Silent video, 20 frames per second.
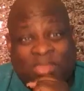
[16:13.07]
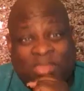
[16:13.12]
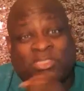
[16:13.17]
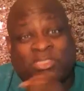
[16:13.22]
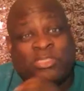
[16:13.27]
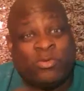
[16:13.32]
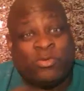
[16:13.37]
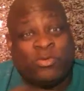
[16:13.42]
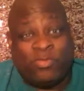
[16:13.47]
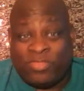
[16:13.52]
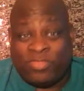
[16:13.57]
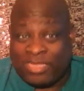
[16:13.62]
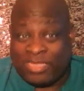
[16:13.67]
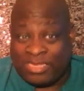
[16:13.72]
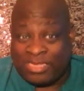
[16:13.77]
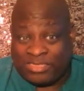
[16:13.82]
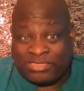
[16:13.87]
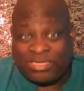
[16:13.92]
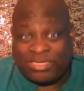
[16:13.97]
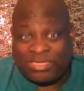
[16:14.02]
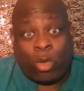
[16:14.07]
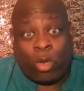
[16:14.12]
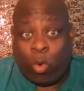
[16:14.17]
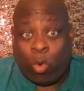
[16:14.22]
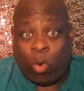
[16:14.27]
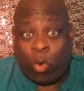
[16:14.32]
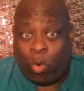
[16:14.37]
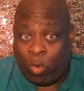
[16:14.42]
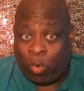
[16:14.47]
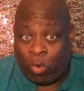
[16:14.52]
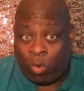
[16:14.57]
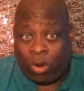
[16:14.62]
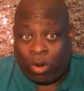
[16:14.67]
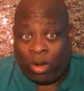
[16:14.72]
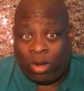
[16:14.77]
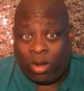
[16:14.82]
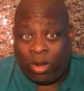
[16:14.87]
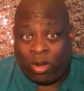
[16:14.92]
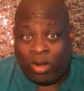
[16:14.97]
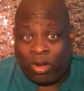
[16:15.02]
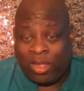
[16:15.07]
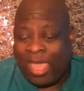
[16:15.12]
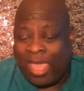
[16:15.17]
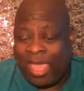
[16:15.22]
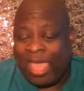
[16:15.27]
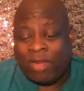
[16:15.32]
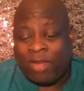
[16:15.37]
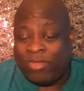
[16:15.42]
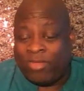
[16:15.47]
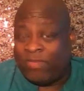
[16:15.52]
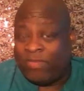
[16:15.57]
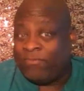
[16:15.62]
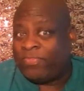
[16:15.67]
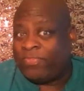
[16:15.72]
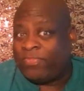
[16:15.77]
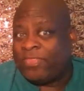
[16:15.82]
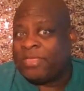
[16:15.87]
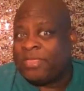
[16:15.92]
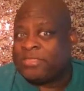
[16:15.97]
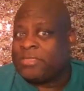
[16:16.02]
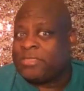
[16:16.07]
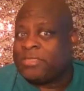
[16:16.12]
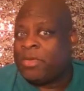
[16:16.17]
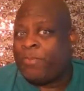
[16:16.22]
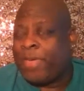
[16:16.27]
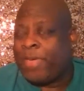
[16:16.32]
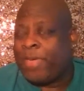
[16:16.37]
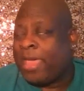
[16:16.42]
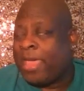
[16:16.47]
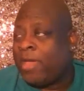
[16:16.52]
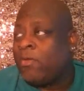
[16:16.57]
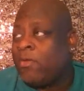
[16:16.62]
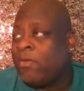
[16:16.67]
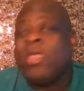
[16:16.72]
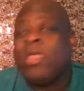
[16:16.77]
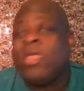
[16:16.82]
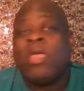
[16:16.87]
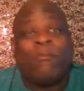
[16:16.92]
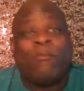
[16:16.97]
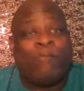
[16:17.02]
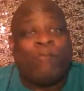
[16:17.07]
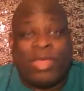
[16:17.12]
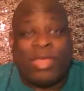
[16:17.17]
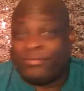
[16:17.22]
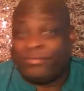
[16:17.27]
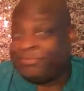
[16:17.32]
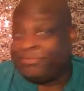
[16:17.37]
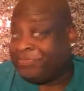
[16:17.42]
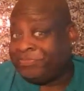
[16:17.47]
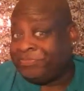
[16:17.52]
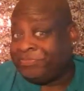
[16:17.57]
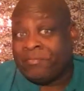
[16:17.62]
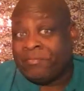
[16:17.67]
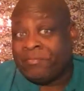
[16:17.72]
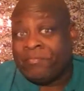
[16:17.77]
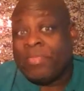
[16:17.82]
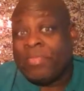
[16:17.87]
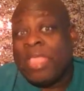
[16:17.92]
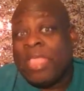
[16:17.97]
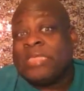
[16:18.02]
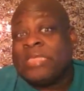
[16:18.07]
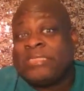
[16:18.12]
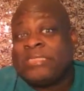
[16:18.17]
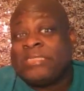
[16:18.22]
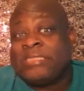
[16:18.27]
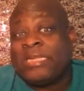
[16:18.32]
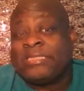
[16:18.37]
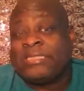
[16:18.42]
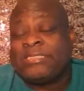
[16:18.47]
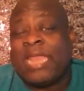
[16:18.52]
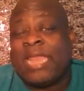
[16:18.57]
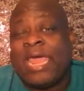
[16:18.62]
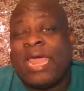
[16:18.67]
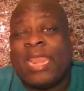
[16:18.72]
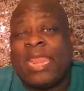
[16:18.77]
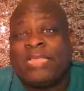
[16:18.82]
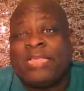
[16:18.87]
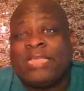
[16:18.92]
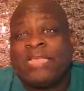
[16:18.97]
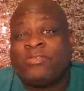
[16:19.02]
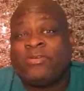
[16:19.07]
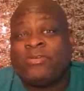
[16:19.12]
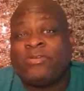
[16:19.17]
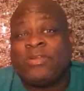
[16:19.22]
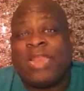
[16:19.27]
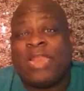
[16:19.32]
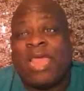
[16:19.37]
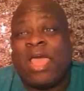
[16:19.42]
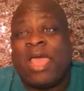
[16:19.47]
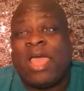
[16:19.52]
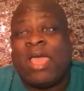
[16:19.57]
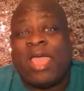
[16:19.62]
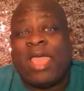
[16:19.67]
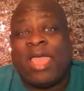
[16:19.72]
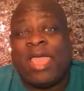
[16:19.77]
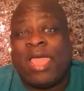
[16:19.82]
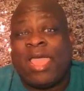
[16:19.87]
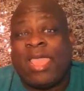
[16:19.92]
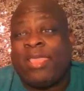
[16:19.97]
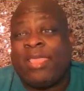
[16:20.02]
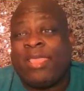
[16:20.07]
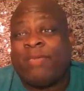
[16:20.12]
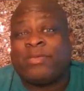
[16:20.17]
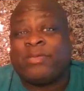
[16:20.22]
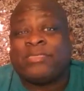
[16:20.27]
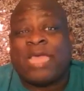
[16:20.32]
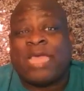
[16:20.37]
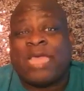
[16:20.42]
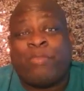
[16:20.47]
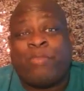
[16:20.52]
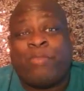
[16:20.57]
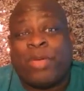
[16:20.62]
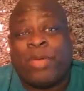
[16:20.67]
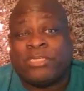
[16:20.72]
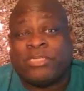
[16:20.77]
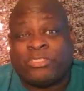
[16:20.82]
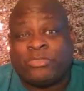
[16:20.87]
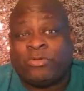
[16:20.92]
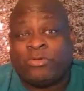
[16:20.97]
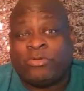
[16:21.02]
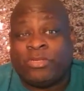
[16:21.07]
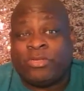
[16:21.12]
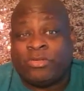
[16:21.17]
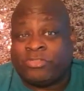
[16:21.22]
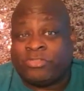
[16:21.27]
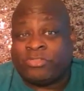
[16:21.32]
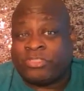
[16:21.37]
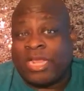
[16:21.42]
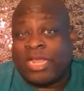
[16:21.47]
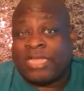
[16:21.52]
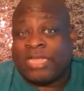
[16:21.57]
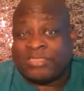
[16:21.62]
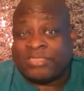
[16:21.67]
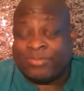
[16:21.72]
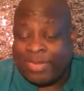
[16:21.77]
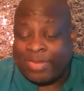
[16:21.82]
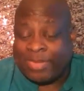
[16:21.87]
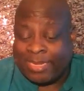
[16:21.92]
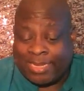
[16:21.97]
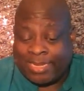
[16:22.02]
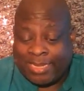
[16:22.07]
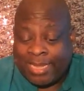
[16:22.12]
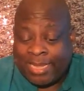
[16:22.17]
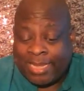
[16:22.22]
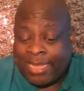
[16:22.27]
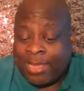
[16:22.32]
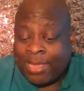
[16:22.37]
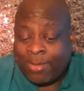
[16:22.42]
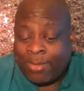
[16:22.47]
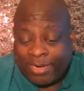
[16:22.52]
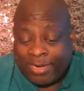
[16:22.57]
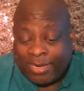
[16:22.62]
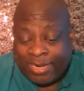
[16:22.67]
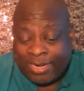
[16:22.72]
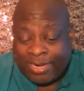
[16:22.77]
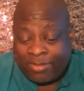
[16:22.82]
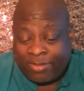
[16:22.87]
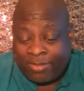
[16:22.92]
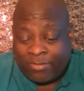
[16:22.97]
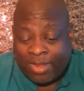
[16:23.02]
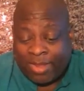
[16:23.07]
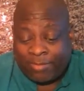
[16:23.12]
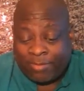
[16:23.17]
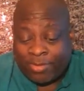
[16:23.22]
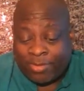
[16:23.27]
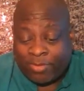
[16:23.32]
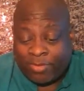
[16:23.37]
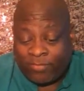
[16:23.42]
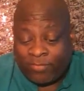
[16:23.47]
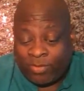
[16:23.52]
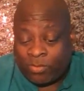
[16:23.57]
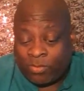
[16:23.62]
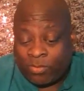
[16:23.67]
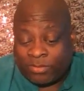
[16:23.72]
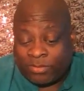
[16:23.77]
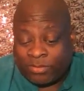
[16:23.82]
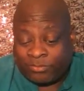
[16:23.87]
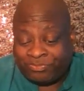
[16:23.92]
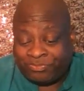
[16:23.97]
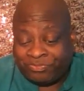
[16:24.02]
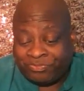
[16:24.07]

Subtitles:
to this whore? I don't even think so, pal. But Slick's a lot nicer than I am because I'd have punched you in your chest, Mickey. But anyway, moving on.